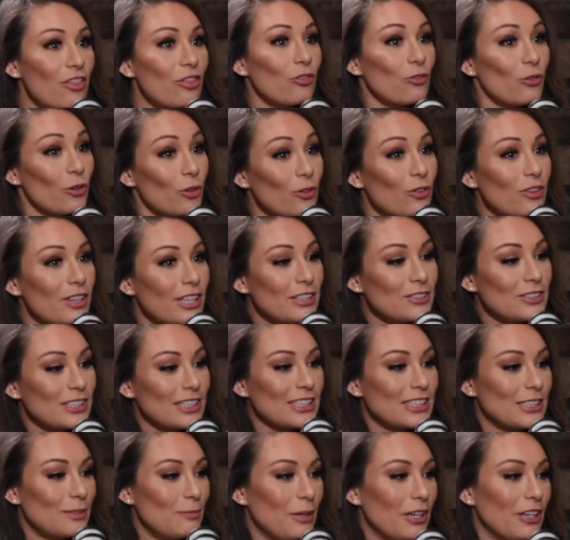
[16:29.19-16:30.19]
through those
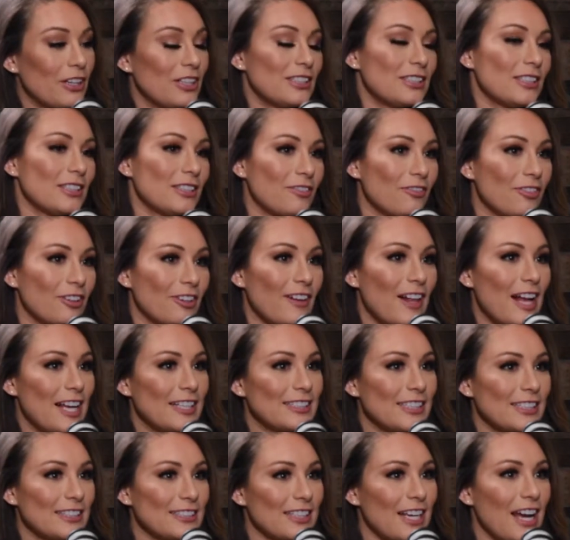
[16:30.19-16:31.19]
experiences, I've
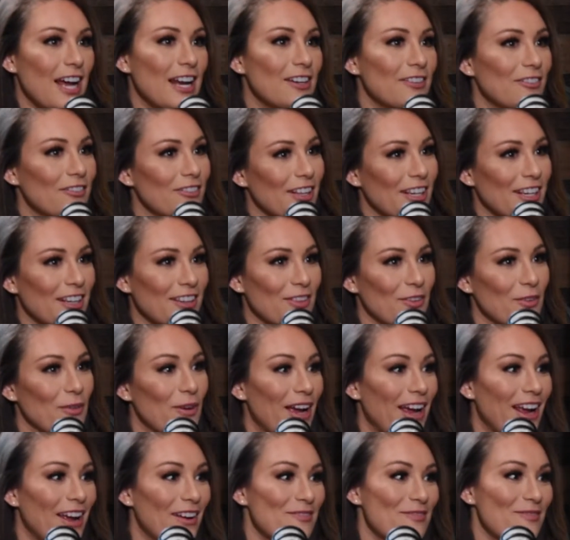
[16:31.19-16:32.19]
realized it's kind of like the
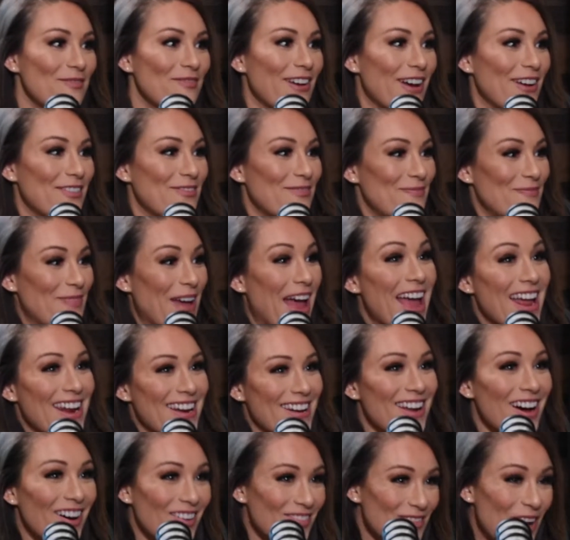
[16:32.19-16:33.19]
way I've
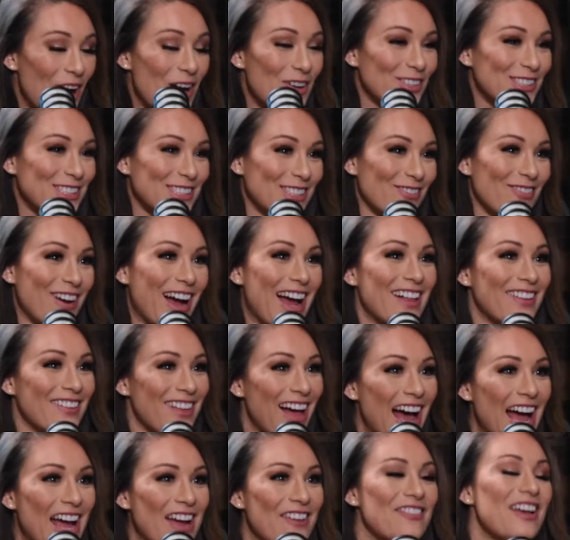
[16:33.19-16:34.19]
been most of my
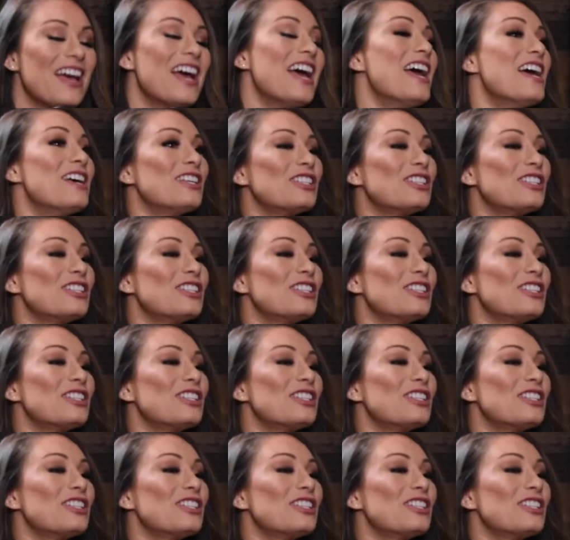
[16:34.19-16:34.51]
life.